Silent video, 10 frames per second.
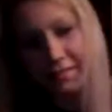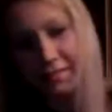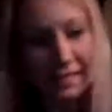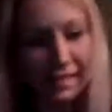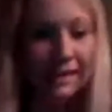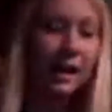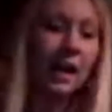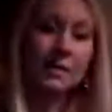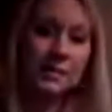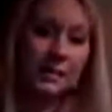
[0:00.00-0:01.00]
scene that
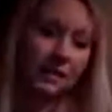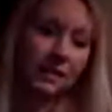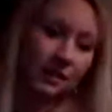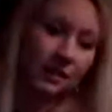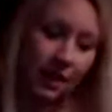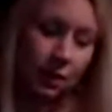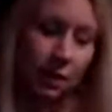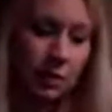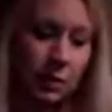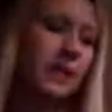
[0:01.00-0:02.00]
I've seen, and
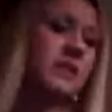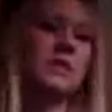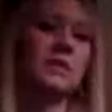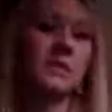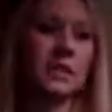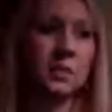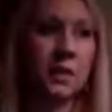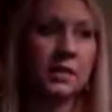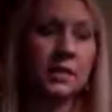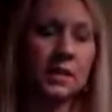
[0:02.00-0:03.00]
everyone has different
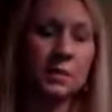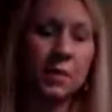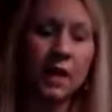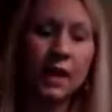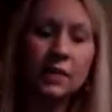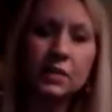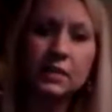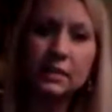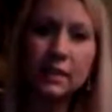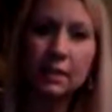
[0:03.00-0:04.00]
experiences, but I just
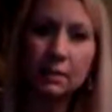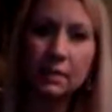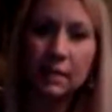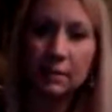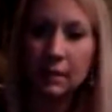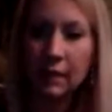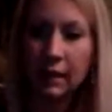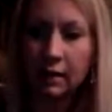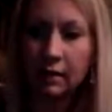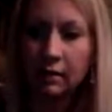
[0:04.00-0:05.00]
see time and time
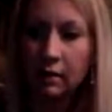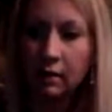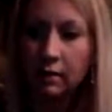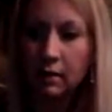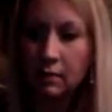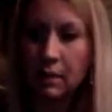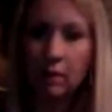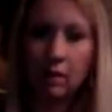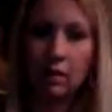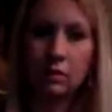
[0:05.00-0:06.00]
again the
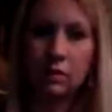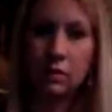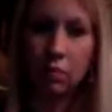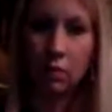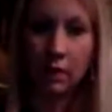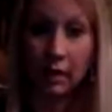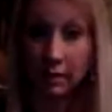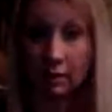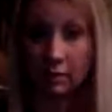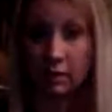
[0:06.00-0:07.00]
amount of support
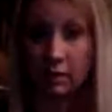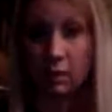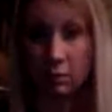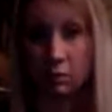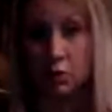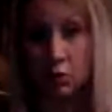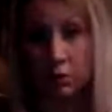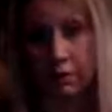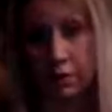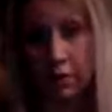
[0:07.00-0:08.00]
and love that people
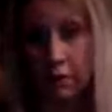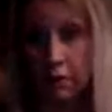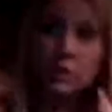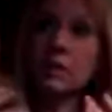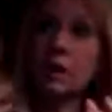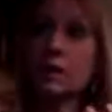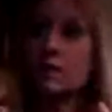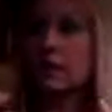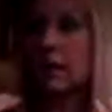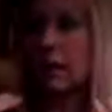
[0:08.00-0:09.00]
show for each other. So it's not
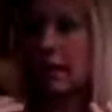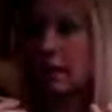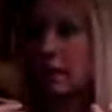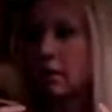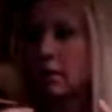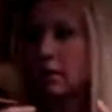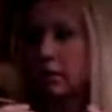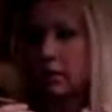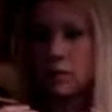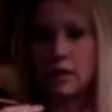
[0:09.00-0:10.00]
even like
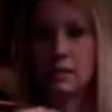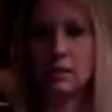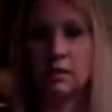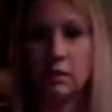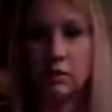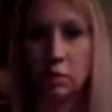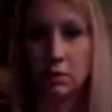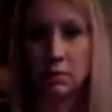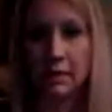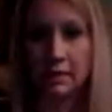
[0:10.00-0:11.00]
feeling positivity
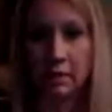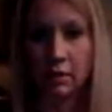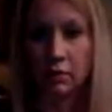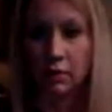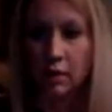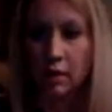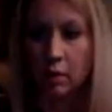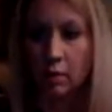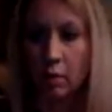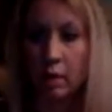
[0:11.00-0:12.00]
towards myself,
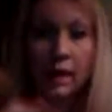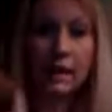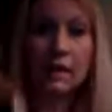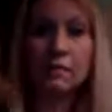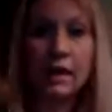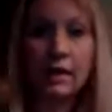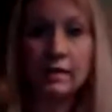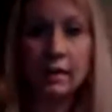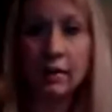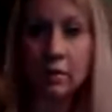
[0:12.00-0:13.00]
but when I give that
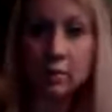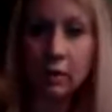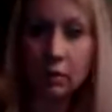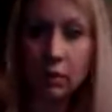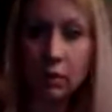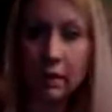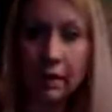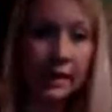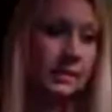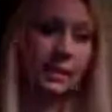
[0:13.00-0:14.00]
to other people, and
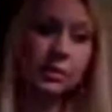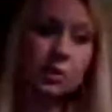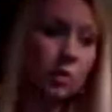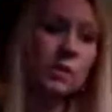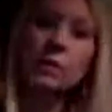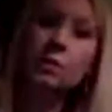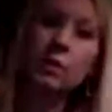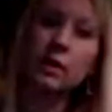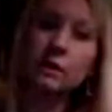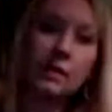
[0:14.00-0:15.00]
I see so many people
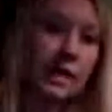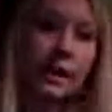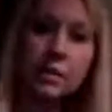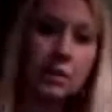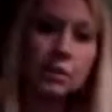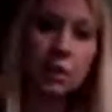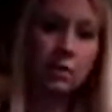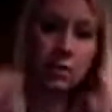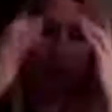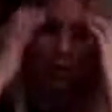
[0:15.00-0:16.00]
giving that to each
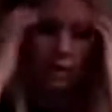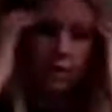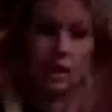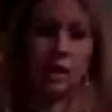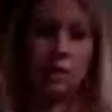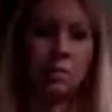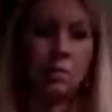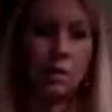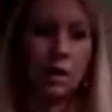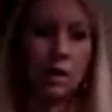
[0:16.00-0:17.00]
other,
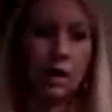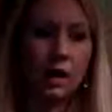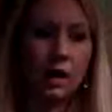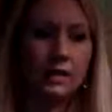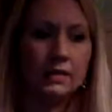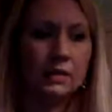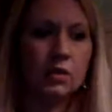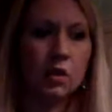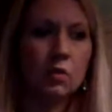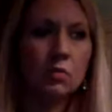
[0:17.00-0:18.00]
I see so
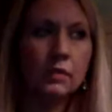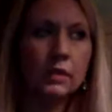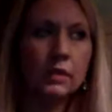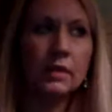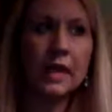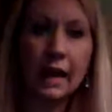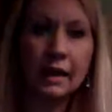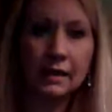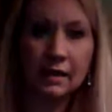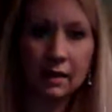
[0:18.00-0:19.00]
little
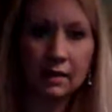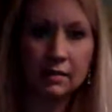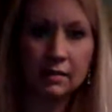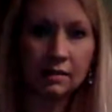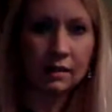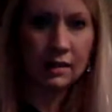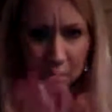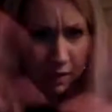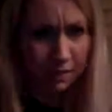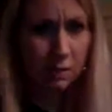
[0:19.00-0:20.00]
cattiness, at least
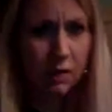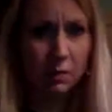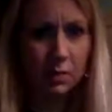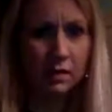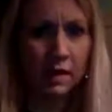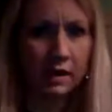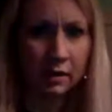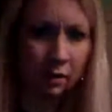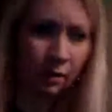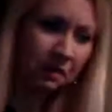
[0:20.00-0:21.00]
among the people that I
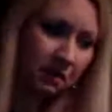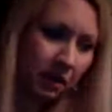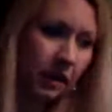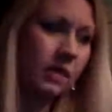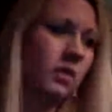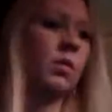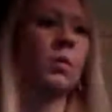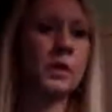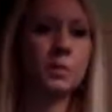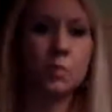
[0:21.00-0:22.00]
know, and I feel like I know a
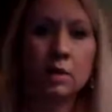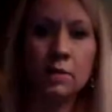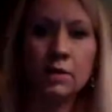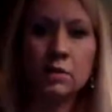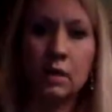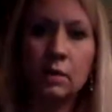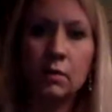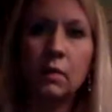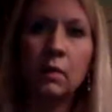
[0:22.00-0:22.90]
pretty broad range of people,